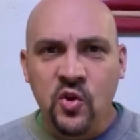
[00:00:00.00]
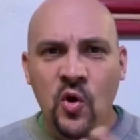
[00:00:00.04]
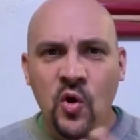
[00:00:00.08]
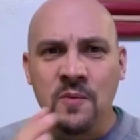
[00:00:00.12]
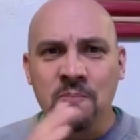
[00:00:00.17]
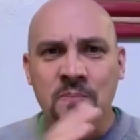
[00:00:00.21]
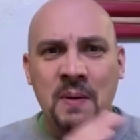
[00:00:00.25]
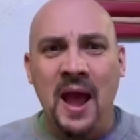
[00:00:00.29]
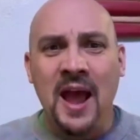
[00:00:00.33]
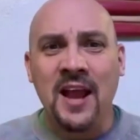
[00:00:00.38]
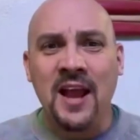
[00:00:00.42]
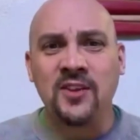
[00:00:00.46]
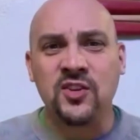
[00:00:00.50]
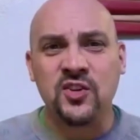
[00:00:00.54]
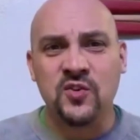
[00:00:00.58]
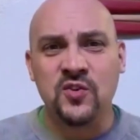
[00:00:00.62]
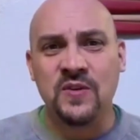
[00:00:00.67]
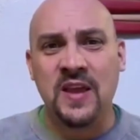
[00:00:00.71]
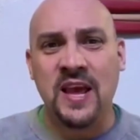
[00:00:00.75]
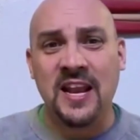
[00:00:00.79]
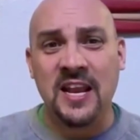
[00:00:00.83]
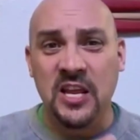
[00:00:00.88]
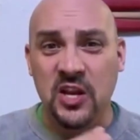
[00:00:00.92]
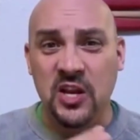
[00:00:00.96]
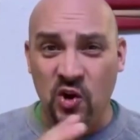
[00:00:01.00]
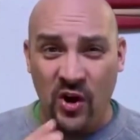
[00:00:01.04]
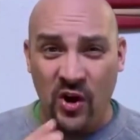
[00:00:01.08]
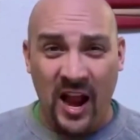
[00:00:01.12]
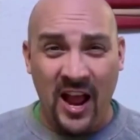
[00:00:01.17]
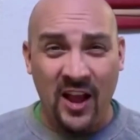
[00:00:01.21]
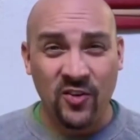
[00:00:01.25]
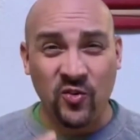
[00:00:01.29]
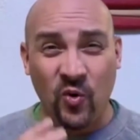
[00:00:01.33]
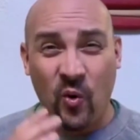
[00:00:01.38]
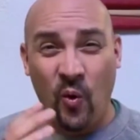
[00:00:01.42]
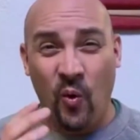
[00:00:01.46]
going back to getting your
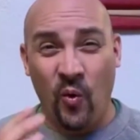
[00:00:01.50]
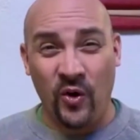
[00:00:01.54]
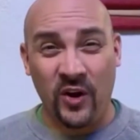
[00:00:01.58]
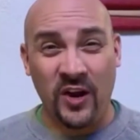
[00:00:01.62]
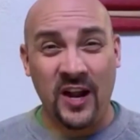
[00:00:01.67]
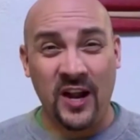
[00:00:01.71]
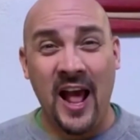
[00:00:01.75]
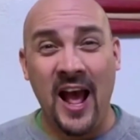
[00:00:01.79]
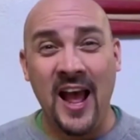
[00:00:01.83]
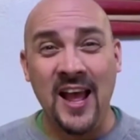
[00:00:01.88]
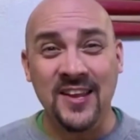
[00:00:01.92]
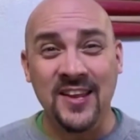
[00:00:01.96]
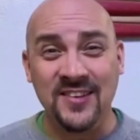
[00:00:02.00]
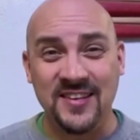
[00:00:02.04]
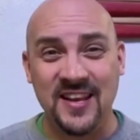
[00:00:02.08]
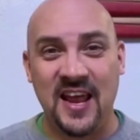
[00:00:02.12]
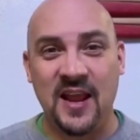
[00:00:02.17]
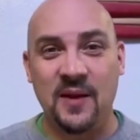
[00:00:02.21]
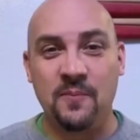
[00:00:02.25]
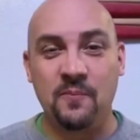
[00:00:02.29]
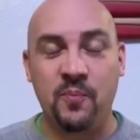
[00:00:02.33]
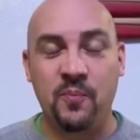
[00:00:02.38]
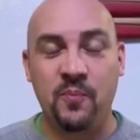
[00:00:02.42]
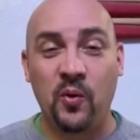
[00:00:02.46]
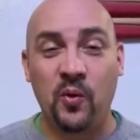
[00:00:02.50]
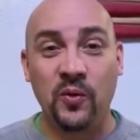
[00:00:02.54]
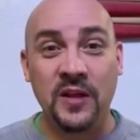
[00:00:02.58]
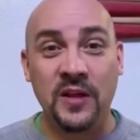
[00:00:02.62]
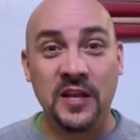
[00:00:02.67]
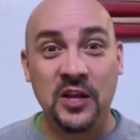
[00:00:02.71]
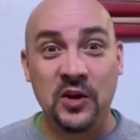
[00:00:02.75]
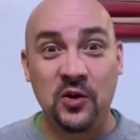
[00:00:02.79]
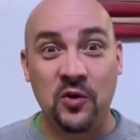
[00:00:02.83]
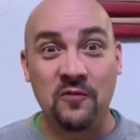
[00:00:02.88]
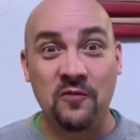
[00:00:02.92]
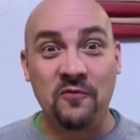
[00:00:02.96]
house organized and
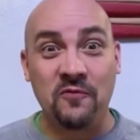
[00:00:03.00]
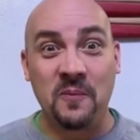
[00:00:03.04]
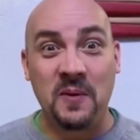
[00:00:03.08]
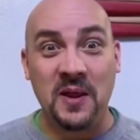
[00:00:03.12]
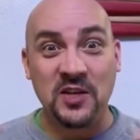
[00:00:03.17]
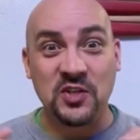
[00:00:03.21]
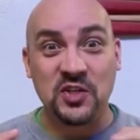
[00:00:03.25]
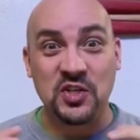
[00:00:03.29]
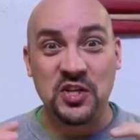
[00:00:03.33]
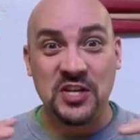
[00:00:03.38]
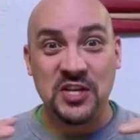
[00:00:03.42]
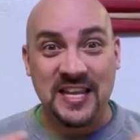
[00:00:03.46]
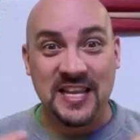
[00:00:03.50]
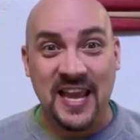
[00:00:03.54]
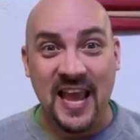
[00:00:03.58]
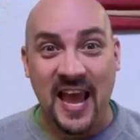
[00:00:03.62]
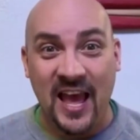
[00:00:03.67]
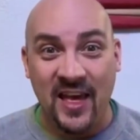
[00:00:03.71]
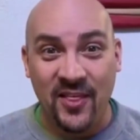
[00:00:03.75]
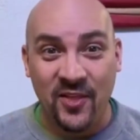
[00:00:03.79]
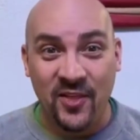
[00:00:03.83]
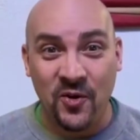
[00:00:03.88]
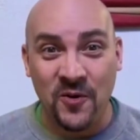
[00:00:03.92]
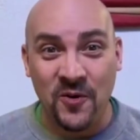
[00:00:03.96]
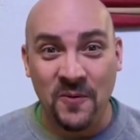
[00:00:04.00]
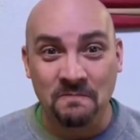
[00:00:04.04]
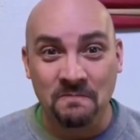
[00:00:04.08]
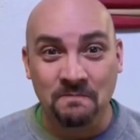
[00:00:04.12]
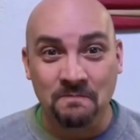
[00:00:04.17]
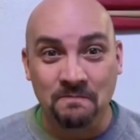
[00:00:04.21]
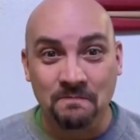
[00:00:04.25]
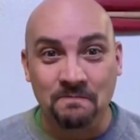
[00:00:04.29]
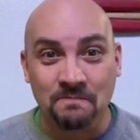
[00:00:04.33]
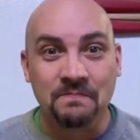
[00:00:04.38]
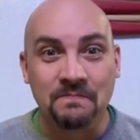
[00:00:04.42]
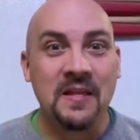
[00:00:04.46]
pulling your information together,
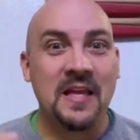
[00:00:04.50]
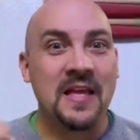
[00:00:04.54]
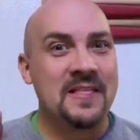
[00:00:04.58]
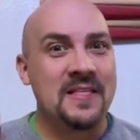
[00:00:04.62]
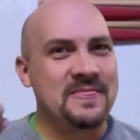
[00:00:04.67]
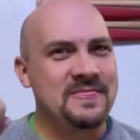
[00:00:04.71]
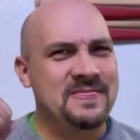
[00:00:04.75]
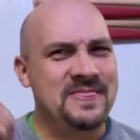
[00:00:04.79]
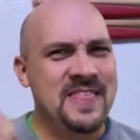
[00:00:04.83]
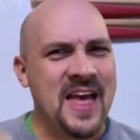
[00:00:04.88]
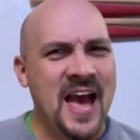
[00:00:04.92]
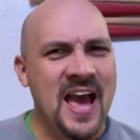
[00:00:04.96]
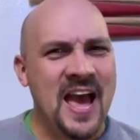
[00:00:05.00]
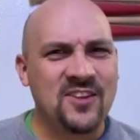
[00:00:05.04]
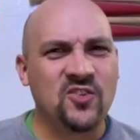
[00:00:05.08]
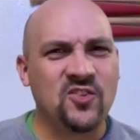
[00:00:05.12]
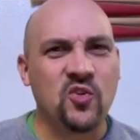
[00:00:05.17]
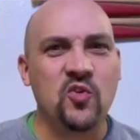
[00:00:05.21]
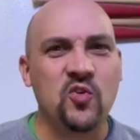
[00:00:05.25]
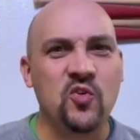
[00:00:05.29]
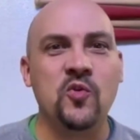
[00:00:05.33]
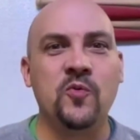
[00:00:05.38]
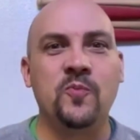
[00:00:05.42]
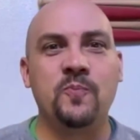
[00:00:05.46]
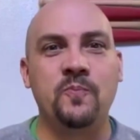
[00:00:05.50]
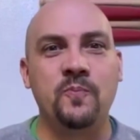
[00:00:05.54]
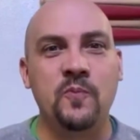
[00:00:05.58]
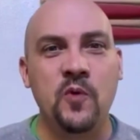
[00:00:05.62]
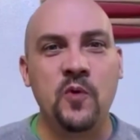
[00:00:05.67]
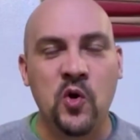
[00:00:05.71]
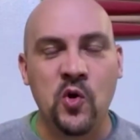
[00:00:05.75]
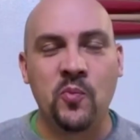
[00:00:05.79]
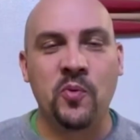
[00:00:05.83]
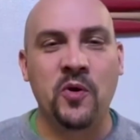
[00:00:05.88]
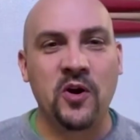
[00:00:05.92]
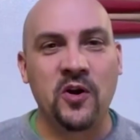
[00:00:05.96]
that is
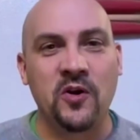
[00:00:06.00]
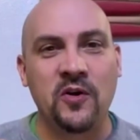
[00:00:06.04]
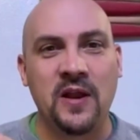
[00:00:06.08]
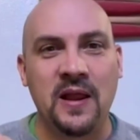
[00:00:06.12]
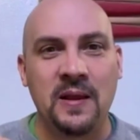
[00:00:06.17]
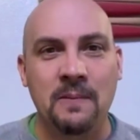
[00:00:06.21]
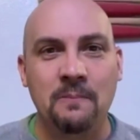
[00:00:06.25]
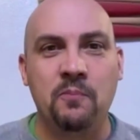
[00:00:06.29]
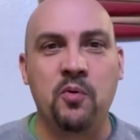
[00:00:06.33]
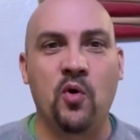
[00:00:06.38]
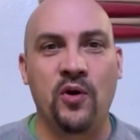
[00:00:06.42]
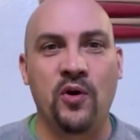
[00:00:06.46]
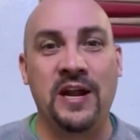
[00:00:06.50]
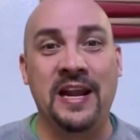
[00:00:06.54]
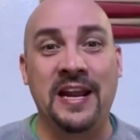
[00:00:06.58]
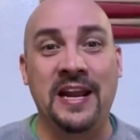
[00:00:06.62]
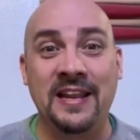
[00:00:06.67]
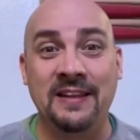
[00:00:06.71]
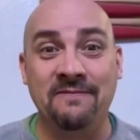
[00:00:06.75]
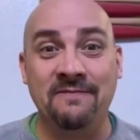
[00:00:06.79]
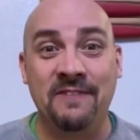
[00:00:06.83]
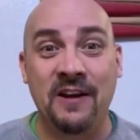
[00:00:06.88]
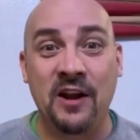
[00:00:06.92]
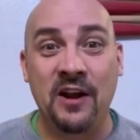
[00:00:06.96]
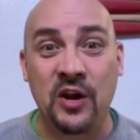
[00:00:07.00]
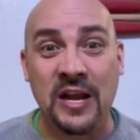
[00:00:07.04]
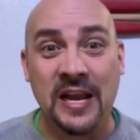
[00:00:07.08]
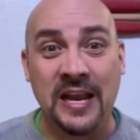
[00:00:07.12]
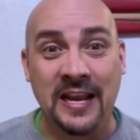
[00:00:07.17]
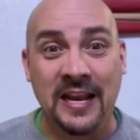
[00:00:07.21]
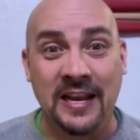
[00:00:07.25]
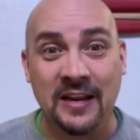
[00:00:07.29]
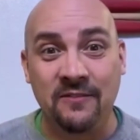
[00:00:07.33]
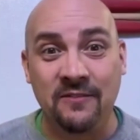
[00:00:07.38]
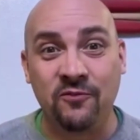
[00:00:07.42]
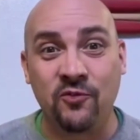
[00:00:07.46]
uber important and
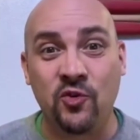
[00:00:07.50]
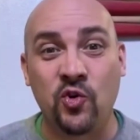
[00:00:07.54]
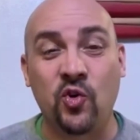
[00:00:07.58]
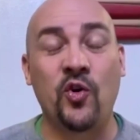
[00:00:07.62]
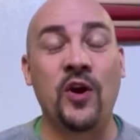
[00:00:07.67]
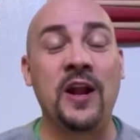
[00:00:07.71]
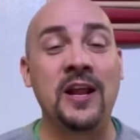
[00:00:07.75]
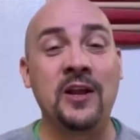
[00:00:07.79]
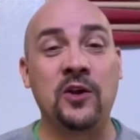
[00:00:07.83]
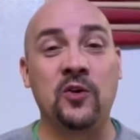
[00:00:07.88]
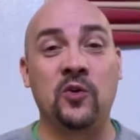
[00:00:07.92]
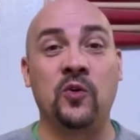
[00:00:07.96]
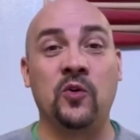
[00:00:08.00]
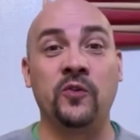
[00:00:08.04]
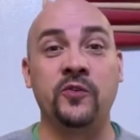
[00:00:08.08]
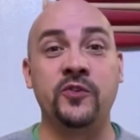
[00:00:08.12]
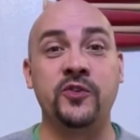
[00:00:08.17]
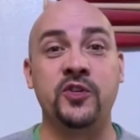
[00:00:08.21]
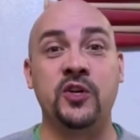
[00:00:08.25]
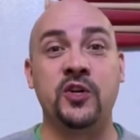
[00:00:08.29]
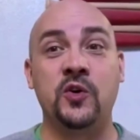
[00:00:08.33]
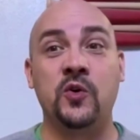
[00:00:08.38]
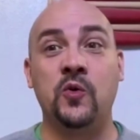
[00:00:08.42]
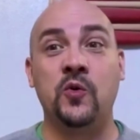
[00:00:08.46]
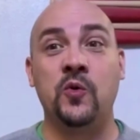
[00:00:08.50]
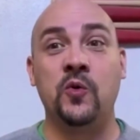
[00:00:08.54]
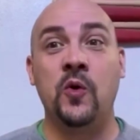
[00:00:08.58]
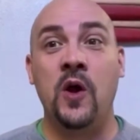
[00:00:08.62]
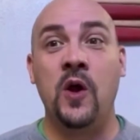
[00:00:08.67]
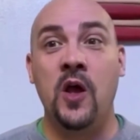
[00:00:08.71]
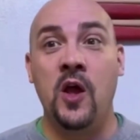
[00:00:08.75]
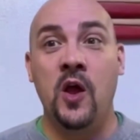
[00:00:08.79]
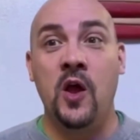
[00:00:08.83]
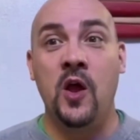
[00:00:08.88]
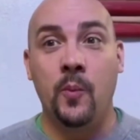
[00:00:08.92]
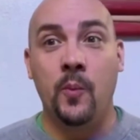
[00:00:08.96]
very critical
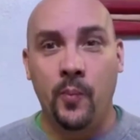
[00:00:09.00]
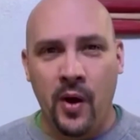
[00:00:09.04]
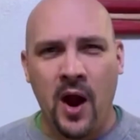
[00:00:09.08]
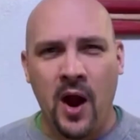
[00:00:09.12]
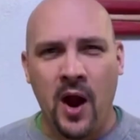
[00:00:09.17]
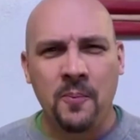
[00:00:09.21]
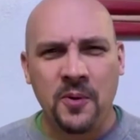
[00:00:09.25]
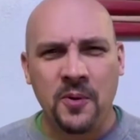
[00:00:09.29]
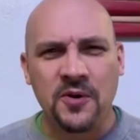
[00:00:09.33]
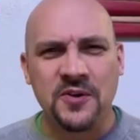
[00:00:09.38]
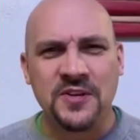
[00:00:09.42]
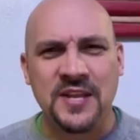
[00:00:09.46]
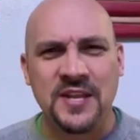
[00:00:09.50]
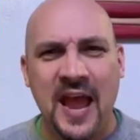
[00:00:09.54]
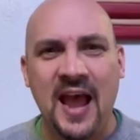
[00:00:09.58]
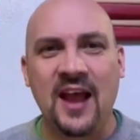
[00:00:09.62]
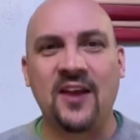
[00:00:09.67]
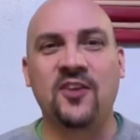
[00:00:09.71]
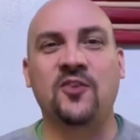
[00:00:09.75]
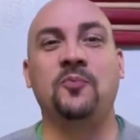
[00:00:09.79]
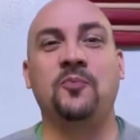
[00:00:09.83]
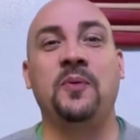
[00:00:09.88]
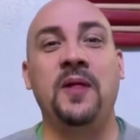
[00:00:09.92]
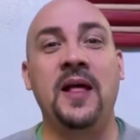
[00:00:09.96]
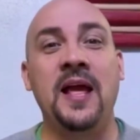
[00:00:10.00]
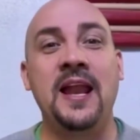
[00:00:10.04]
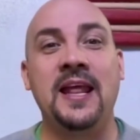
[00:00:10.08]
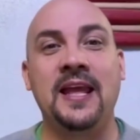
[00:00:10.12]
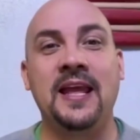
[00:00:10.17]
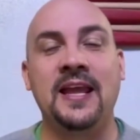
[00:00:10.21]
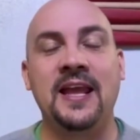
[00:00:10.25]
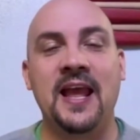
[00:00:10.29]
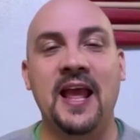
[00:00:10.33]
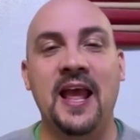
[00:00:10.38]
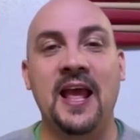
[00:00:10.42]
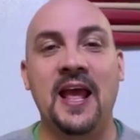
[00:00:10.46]
to proper tax
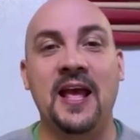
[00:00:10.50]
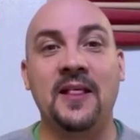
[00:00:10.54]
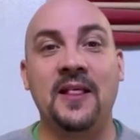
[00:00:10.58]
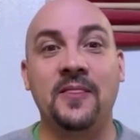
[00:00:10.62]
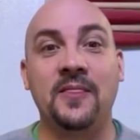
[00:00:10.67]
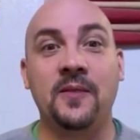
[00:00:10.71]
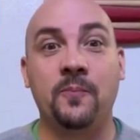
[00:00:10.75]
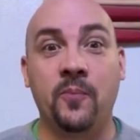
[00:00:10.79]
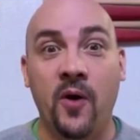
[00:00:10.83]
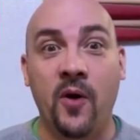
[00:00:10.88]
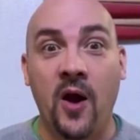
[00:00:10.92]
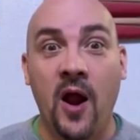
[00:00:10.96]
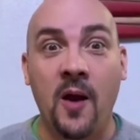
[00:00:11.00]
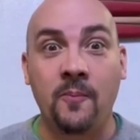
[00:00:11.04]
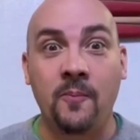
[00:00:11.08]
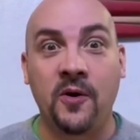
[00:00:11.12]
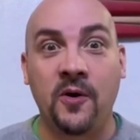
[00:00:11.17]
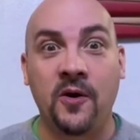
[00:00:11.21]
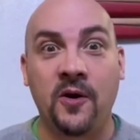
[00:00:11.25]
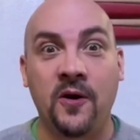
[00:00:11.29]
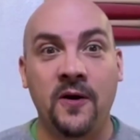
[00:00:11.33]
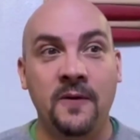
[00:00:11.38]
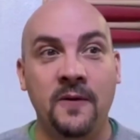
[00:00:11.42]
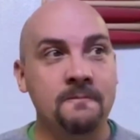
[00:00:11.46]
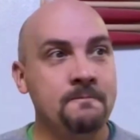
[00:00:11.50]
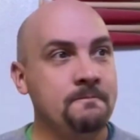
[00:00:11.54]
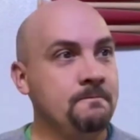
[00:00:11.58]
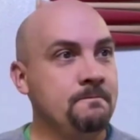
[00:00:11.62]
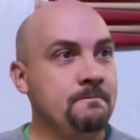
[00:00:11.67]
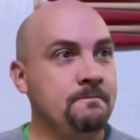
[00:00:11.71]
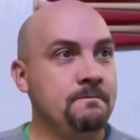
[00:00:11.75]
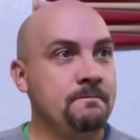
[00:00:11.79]
planning and the proper